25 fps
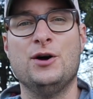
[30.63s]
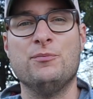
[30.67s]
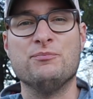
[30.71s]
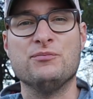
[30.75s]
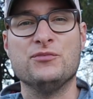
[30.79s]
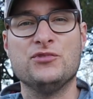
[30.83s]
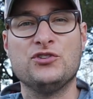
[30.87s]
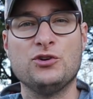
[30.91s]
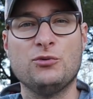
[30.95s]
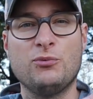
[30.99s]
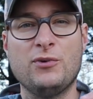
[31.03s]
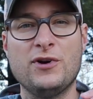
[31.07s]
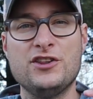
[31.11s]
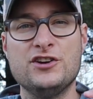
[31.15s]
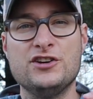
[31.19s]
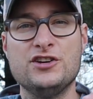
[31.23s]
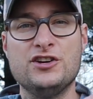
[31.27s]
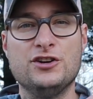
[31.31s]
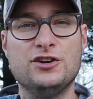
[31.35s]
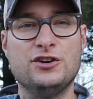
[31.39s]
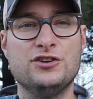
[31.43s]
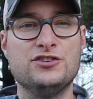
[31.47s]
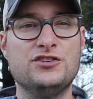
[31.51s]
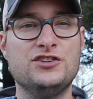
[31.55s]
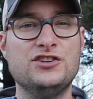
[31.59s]
So whether
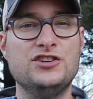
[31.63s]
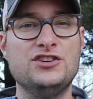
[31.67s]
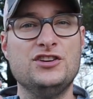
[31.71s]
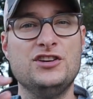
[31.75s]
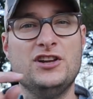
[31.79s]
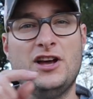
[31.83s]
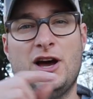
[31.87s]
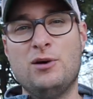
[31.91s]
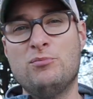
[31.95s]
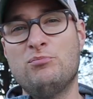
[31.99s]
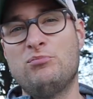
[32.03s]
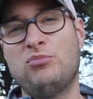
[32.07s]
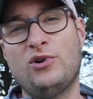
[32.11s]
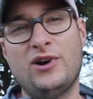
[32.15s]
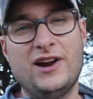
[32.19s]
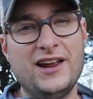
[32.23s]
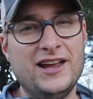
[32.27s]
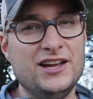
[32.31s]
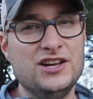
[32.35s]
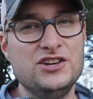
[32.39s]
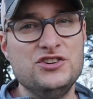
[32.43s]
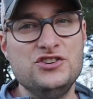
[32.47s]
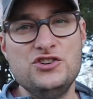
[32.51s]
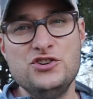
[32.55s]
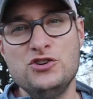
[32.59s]
you're a
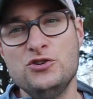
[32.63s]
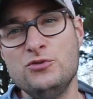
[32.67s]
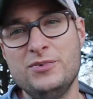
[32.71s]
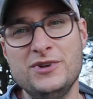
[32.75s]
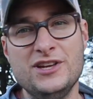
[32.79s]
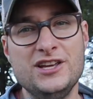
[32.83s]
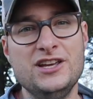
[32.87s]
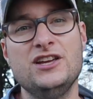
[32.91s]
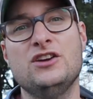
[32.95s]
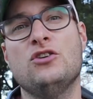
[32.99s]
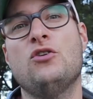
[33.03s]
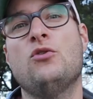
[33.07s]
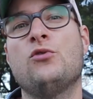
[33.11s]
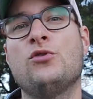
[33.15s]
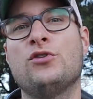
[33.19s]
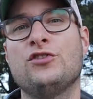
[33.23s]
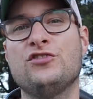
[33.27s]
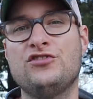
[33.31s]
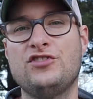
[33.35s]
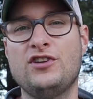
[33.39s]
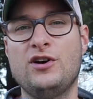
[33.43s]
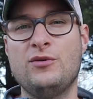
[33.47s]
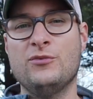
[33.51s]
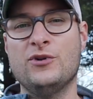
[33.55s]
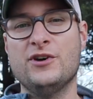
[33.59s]
brand newbie or
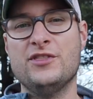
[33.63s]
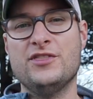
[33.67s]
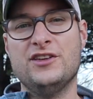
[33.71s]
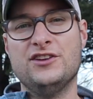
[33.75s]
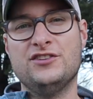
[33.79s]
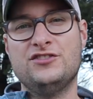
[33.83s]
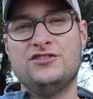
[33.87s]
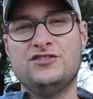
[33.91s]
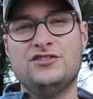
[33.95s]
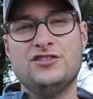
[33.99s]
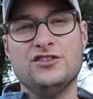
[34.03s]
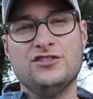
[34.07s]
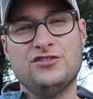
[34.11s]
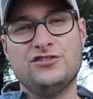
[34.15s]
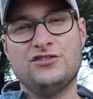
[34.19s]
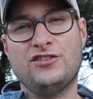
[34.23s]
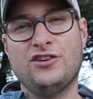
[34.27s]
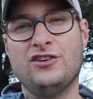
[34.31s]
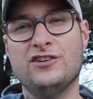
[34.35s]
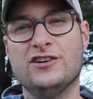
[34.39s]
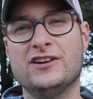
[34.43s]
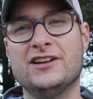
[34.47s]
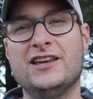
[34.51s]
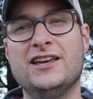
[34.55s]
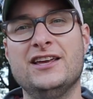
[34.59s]
someone that's just
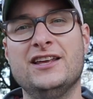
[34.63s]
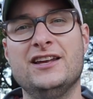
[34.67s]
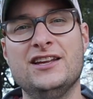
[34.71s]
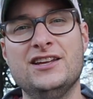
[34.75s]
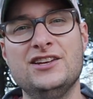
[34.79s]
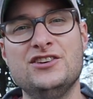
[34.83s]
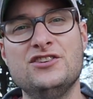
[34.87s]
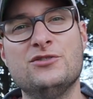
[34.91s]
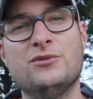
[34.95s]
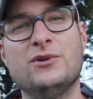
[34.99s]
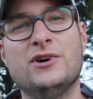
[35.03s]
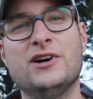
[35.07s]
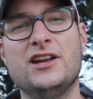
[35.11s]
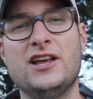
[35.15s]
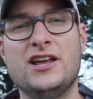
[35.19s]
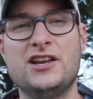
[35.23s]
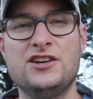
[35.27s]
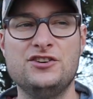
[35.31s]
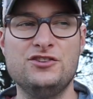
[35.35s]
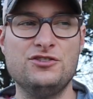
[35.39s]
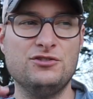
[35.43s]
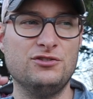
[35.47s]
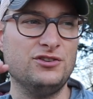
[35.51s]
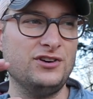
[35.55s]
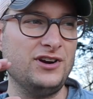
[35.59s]
starting to get into it and
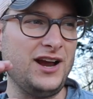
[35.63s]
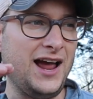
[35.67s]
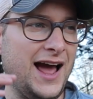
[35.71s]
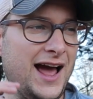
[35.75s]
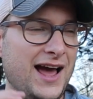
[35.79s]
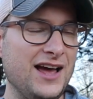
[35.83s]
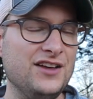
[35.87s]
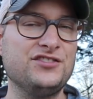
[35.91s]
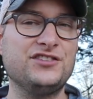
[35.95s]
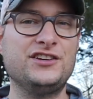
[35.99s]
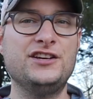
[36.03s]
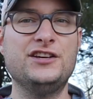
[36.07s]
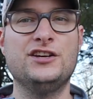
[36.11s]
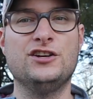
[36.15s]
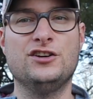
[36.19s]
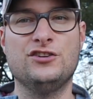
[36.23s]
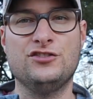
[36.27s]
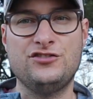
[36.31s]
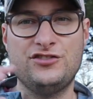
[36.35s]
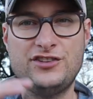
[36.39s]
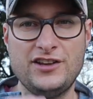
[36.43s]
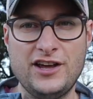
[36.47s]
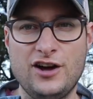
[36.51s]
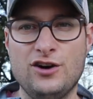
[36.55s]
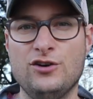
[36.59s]
you're asking
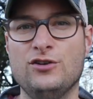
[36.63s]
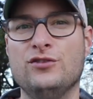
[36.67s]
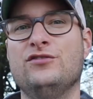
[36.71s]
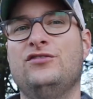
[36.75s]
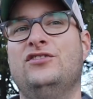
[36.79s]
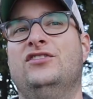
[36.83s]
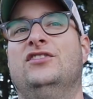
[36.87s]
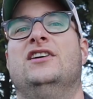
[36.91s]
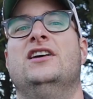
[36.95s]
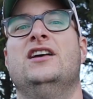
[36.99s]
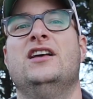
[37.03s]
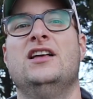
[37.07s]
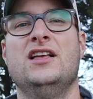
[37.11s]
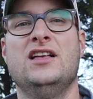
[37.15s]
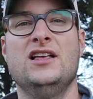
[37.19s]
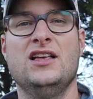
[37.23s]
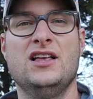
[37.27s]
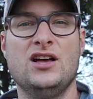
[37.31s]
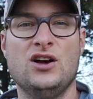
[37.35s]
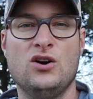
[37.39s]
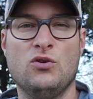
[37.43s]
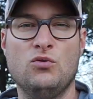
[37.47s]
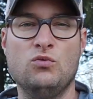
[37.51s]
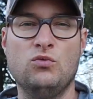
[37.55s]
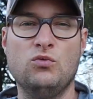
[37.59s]
yourselves,
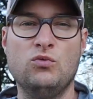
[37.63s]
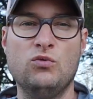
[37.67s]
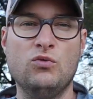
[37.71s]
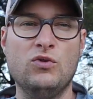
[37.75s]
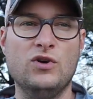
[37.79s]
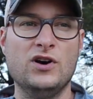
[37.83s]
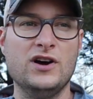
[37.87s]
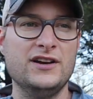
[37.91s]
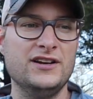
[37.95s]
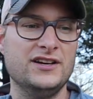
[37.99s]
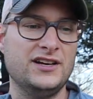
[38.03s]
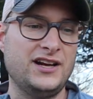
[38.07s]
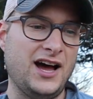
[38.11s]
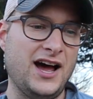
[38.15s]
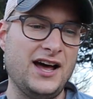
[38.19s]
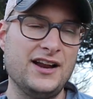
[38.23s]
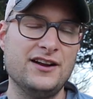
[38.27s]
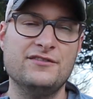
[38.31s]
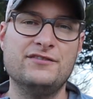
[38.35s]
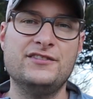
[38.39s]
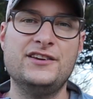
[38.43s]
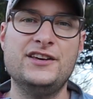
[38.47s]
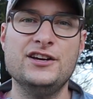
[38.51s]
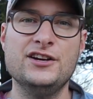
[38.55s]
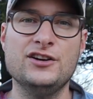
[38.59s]
what kind
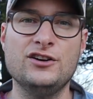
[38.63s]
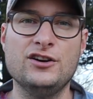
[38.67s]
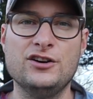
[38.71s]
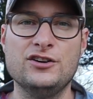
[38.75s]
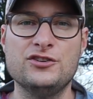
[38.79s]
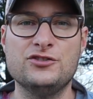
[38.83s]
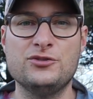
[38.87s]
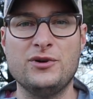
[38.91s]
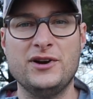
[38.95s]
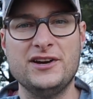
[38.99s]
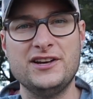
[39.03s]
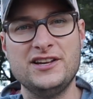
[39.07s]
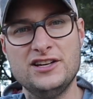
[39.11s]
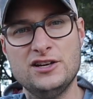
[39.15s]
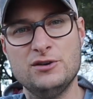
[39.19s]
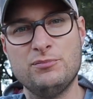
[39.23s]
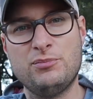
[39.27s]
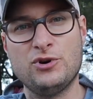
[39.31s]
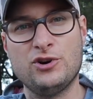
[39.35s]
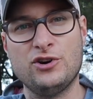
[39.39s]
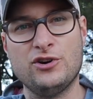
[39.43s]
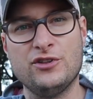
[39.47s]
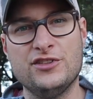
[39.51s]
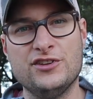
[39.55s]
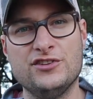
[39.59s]
of gear do I need to
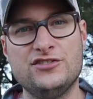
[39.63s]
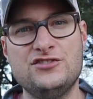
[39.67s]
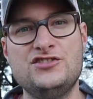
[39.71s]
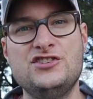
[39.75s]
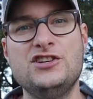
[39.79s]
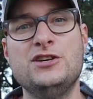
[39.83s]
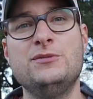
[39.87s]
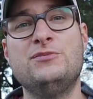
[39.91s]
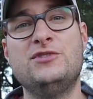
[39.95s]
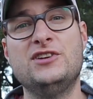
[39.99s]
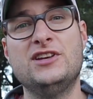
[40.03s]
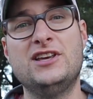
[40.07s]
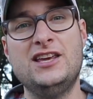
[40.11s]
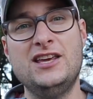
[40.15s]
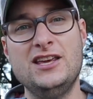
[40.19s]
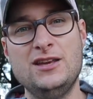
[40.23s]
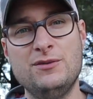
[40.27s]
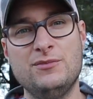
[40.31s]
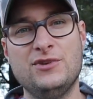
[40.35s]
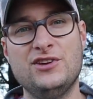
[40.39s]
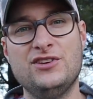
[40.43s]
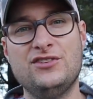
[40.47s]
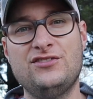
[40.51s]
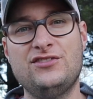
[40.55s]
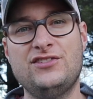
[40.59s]
put on this Jeep to keep
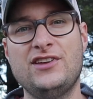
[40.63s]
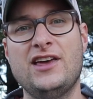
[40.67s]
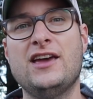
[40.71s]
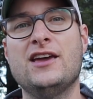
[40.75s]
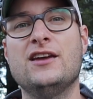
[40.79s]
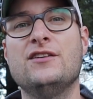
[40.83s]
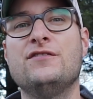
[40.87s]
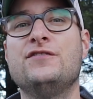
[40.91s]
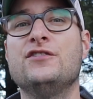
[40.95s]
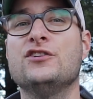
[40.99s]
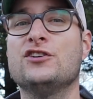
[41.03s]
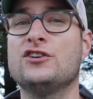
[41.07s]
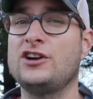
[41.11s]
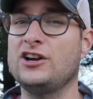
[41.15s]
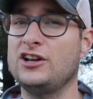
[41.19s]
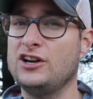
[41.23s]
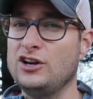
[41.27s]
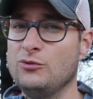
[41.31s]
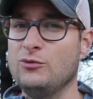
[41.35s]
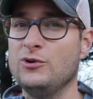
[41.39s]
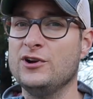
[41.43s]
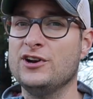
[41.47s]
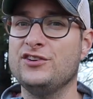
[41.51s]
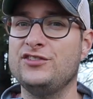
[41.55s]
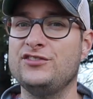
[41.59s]
me safe? You're gonna
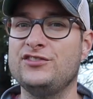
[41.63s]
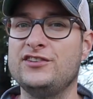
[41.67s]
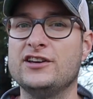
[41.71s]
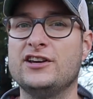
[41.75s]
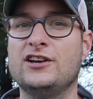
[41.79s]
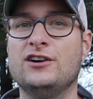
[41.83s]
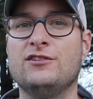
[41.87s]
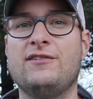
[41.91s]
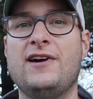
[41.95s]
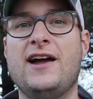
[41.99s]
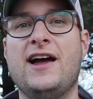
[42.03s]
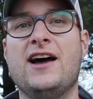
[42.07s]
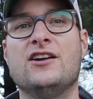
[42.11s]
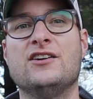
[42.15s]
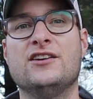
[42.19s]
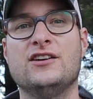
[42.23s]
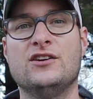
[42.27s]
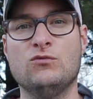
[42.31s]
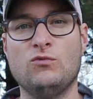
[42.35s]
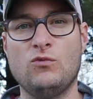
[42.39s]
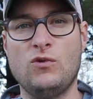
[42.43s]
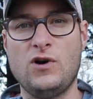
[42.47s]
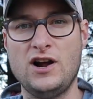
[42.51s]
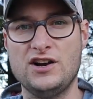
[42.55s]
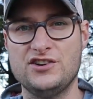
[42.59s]
wanna stick around
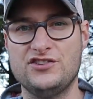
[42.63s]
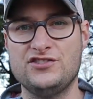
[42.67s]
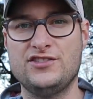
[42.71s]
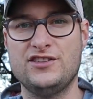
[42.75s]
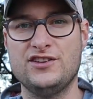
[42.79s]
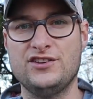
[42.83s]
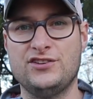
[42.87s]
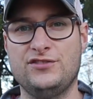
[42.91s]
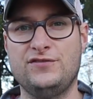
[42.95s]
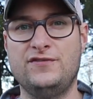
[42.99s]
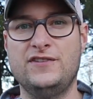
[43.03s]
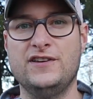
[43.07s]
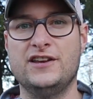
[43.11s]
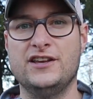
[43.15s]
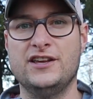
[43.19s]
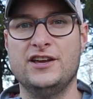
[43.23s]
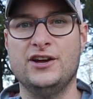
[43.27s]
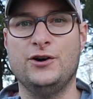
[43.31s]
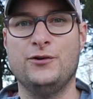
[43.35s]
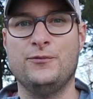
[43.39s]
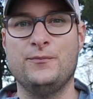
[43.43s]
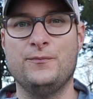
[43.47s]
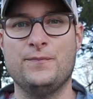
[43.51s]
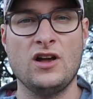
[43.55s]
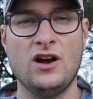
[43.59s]
and watch this
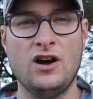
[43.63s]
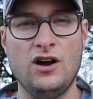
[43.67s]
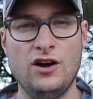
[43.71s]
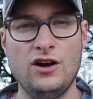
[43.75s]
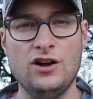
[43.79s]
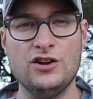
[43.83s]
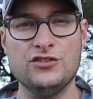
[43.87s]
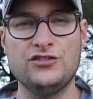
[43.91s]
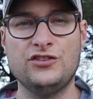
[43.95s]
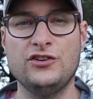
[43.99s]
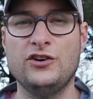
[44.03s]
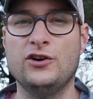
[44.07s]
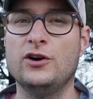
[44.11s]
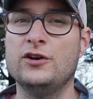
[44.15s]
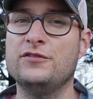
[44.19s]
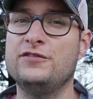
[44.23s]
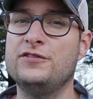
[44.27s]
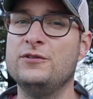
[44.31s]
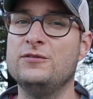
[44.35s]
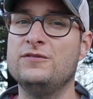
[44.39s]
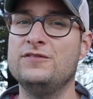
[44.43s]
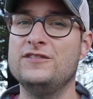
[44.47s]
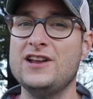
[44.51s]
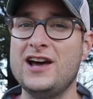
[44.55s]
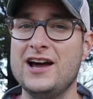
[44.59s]
video. Also, if
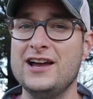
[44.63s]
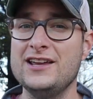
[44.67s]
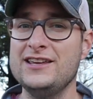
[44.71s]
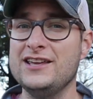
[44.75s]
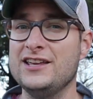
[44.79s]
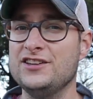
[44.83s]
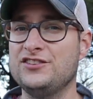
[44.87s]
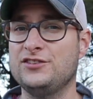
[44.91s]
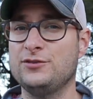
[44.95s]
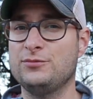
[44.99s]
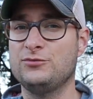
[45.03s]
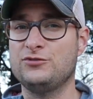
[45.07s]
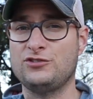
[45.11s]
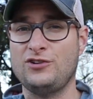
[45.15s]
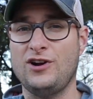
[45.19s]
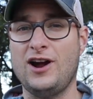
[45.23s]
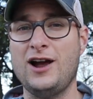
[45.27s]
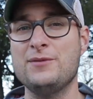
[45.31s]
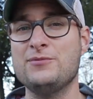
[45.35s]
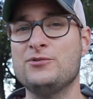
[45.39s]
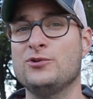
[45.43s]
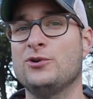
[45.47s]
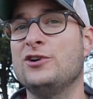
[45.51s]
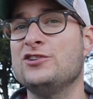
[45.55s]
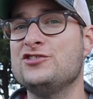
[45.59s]
you've not yet
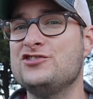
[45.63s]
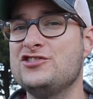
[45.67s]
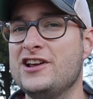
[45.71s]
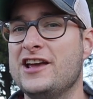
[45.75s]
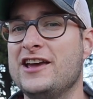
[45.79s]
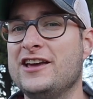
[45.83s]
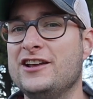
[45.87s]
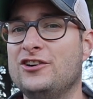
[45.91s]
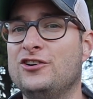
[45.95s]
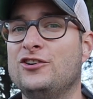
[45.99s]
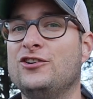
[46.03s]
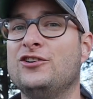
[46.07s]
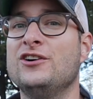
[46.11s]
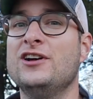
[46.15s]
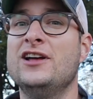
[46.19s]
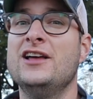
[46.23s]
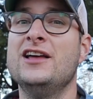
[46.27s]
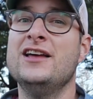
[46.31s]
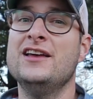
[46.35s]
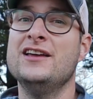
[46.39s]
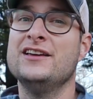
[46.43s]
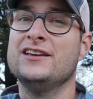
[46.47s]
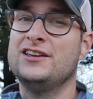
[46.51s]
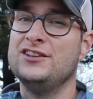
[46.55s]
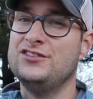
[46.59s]
subscribed to our channel,
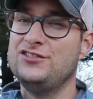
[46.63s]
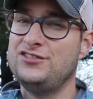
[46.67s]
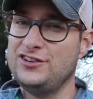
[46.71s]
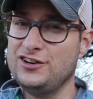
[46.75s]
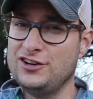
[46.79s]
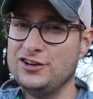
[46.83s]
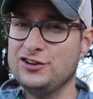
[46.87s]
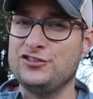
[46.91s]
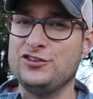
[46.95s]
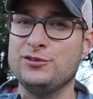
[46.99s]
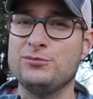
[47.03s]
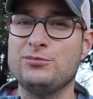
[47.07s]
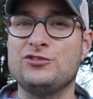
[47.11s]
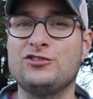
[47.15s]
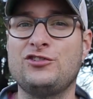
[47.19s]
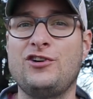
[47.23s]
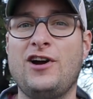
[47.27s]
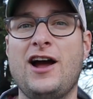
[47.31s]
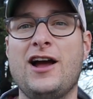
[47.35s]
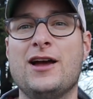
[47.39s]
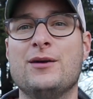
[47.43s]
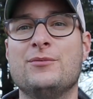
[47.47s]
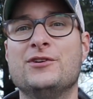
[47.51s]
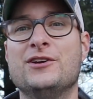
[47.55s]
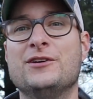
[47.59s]
consider
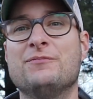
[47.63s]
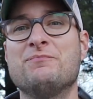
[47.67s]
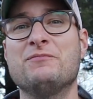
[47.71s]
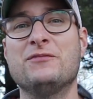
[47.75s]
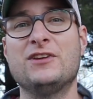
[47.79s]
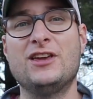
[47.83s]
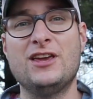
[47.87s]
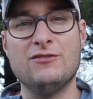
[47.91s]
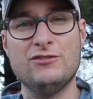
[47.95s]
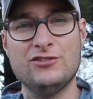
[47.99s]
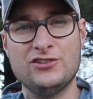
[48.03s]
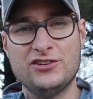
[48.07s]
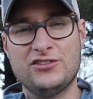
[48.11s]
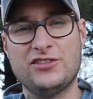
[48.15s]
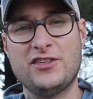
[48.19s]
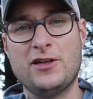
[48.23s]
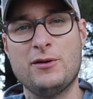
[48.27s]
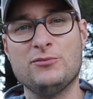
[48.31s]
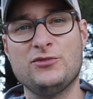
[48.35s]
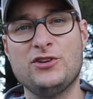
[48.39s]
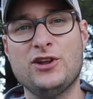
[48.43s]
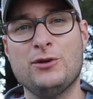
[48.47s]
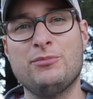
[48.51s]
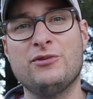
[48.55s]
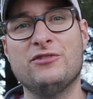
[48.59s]
subscribing, give us a
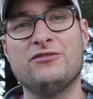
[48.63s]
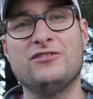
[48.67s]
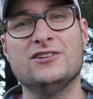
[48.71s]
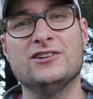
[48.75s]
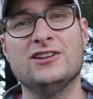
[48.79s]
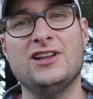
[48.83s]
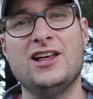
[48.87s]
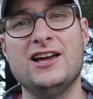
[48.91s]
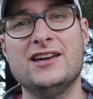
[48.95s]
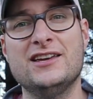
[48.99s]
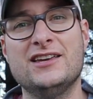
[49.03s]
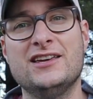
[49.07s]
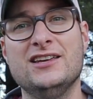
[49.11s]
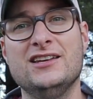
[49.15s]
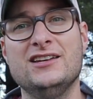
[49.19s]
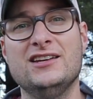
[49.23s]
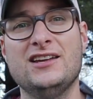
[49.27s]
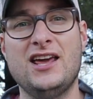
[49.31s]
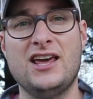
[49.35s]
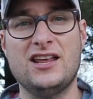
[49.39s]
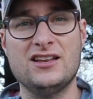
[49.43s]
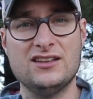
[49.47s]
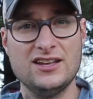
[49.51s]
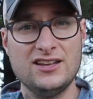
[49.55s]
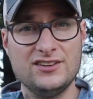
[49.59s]
thumbs up if you like it,
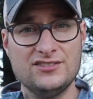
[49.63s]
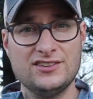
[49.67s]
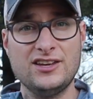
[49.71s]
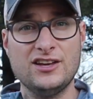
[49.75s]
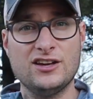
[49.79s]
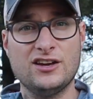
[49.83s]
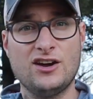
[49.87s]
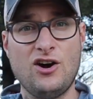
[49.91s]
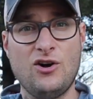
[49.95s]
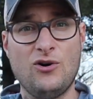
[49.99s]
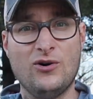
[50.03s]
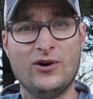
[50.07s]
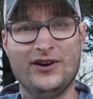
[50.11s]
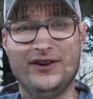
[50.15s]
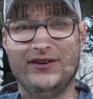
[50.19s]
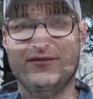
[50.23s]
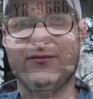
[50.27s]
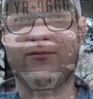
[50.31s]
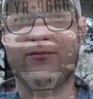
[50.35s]
and let's get going.